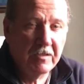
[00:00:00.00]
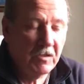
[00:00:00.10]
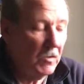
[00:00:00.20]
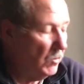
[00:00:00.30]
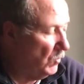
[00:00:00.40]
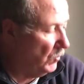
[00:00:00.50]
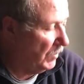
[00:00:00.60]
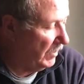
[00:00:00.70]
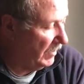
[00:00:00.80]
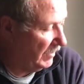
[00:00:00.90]
So
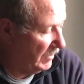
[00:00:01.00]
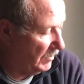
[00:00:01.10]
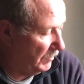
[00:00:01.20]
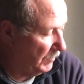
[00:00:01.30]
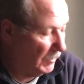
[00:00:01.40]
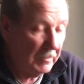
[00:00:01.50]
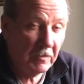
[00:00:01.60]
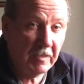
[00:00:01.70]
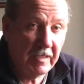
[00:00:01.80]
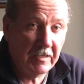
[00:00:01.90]
one of the things that we were
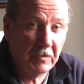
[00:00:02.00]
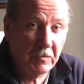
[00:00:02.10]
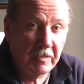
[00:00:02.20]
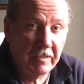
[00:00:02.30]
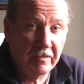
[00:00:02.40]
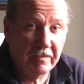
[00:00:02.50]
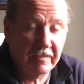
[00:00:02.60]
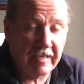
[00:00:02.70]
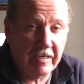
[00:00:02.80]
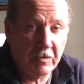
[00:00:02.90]
looking at doing here at
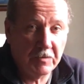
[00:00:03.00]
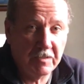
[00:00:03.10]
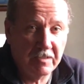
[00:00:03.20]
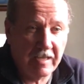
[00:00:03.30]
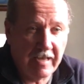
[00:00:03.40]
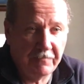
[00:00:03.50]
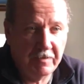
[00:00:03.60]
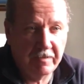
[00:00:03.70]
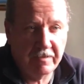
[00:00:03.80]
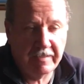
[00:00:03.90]
the house is
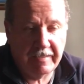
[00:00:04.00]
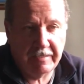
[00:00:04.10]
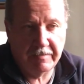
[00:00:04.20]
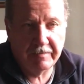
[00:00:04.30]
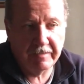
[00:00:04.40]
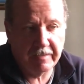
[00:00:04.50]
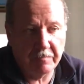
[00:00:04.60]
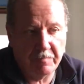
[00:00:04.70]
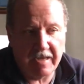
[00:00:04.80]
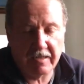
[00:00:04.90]
having a
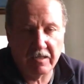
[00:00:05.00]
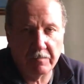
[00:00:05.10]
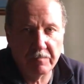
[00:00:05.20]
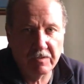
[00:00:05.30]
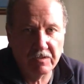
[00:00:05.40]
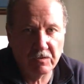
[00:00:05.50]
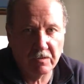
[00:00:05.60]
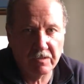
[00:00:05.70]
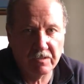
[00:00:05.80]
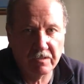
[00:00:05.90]
backup
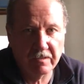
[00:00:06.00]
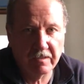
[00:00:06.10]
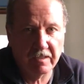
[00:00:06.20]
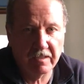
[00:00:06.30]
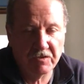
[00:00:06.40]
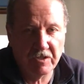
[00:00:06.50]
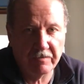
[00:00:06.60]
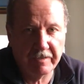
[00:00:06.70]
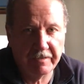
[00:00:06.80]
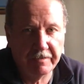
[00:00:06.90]
source
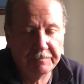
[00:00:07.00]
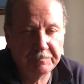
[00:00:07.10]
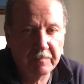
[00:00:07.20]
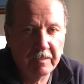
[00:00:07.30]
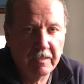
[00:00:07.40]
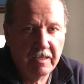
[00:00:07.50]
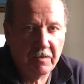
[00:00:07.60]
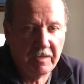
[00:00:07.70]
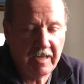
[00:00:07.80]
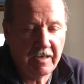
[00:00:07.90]
generator.
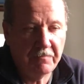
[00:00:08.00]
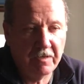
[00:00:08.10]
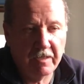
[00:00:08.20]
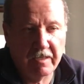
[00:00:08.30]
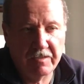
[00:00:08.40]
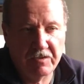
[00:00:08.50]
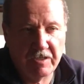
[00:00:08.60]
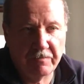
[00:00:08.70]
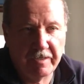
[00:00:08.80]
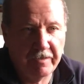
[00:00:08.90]
We have a
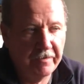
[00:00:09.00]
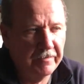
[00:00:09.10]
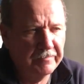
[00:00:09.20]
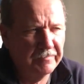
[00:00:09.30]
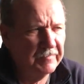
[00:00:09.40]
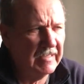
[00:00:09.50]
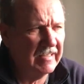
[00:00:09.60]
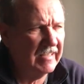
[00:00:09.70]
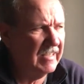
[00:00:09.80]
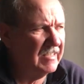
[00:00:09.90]
generator. I
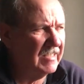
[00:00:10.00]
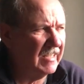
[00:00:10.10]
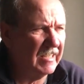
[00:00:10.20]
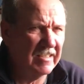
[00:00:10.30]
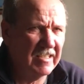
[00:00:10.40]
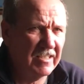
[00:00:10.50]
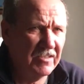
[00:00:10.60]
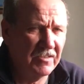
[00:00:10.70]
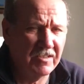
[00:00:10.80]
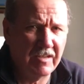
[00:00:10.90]
think it's like
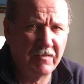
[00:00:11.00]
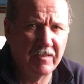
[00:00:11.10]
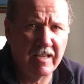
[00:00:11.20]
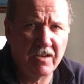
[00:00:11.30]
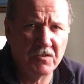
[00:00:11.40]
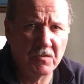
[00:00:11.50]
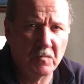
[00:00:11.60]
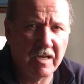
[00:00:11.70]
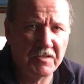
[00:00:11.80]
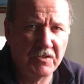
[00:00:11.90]
6,000 or 7,000
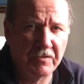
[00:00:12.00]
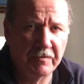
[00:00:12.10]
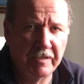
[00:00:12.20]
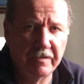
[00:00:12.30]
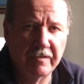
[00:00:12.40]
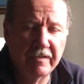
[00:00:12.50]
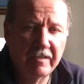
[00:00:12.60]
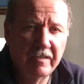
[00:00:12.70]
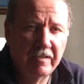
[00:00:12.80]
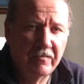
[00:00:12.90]
watt generator
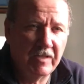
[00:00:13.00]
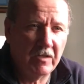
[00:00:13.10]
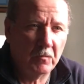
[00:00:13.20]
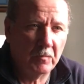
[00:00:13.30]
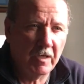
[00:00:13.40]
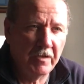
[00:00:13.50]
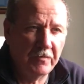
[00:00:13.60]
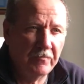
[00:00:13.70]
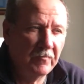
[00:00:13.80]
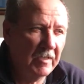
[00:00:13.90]
that'll
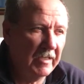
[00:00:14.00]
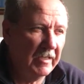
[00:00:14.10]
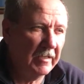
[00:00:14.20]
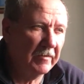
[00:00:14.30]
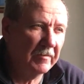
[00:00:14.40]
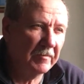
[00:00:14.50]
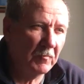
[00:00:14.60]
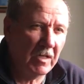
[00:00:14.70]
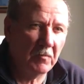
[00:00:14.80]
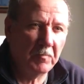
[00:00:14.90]
run the
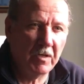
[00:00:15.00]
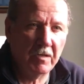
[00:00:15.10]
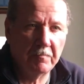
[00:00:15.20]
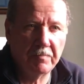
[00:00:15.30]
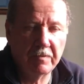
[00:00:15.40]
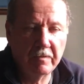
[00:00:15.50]
well pump.